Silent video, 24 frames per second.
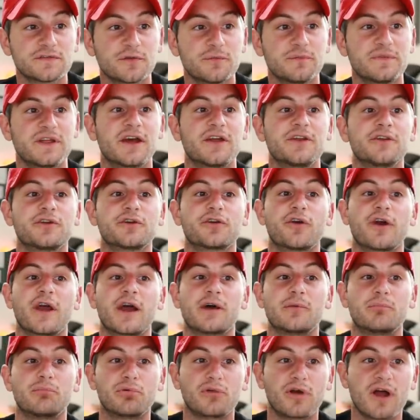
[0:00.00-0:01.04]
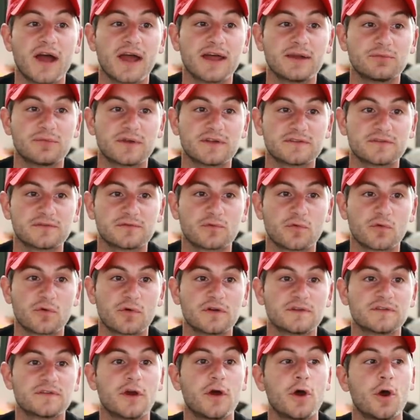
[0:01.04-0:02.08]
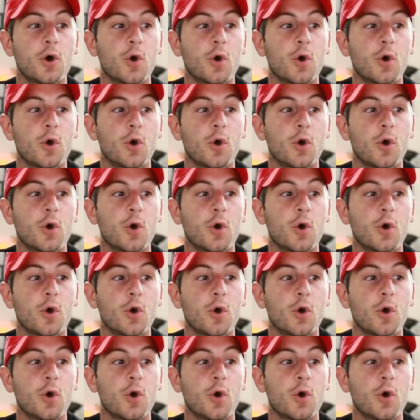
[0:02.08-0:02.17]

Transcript: from the underground brine reservoirs